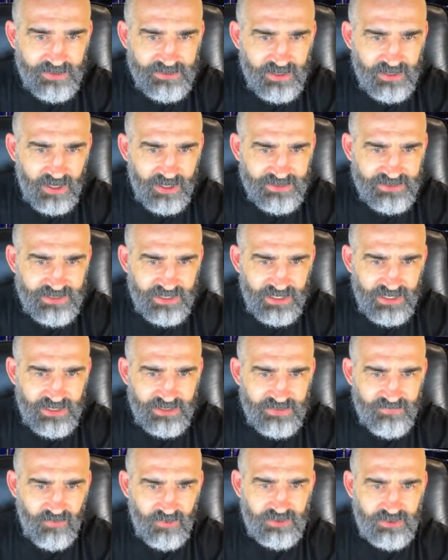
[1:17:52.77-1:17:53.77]

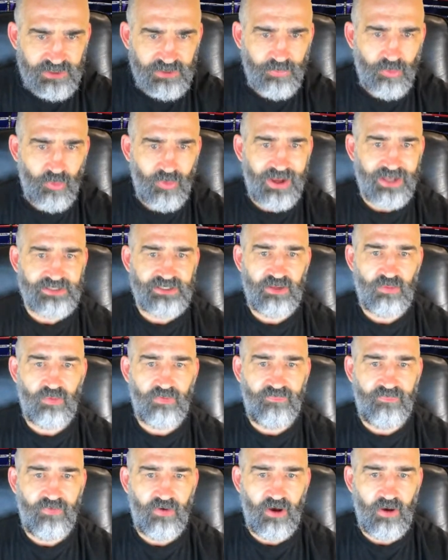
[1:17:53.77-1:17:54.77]
Aziz versus Buatsi will
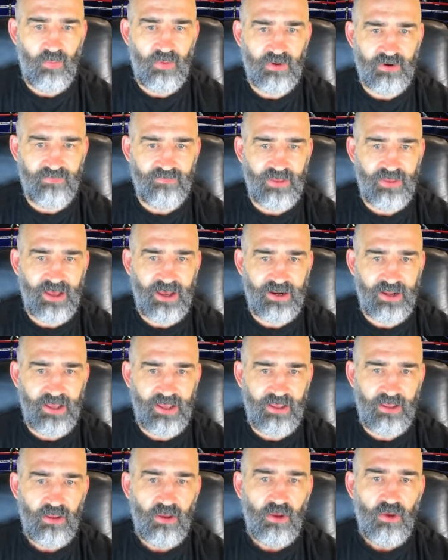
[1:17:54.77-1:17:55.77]
fight one of
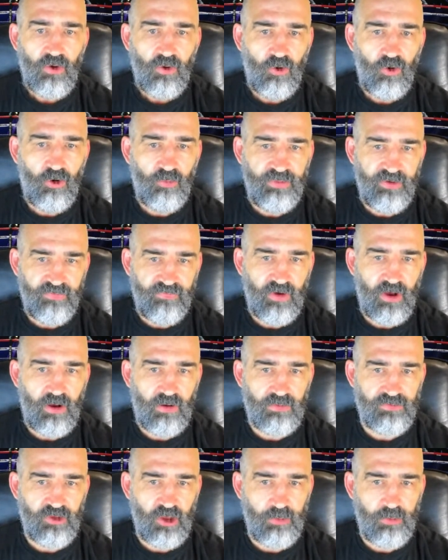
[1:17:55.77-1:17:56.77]
Yade or
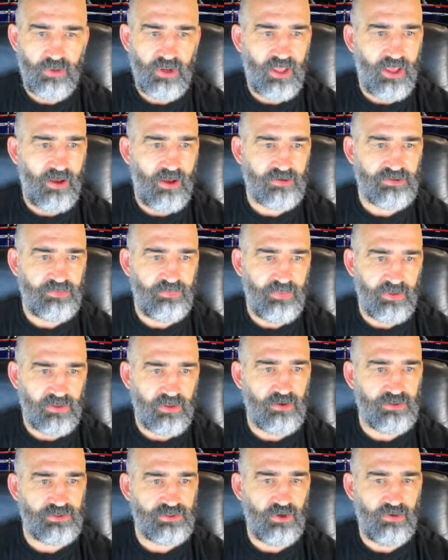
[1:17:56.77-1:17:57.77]
Bivol, nobody else but
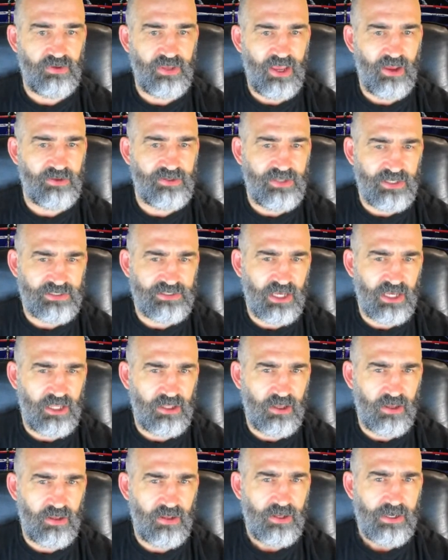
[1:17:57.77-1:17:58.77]
those two. Yeah, I did see
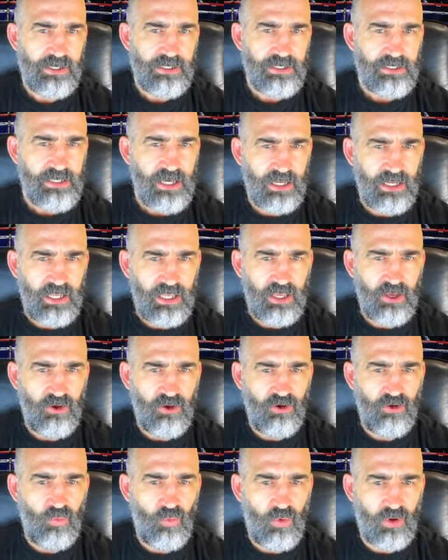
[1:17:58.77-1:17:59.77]
that Eddie
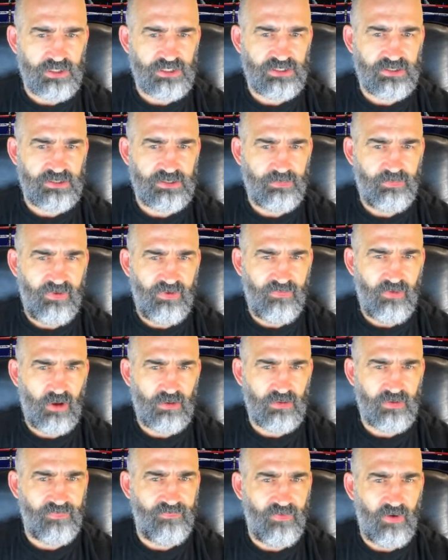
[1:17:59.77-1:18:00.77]
Hearn wants Bivol
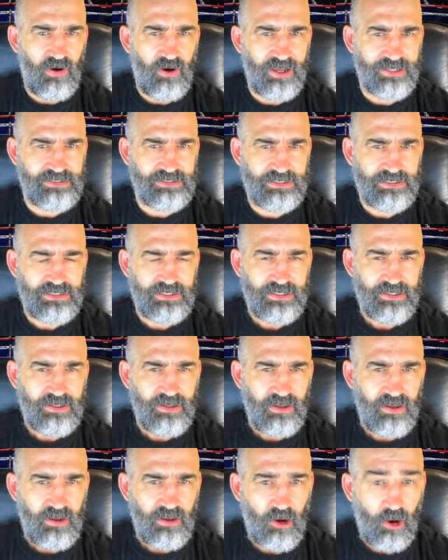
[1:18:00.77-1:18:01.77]
to fight,
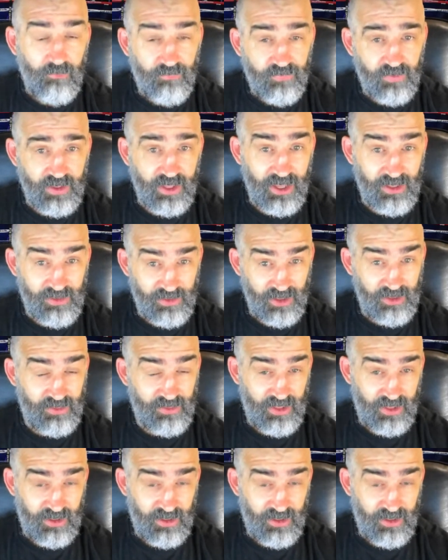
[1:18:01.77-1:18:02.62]
hopefully at the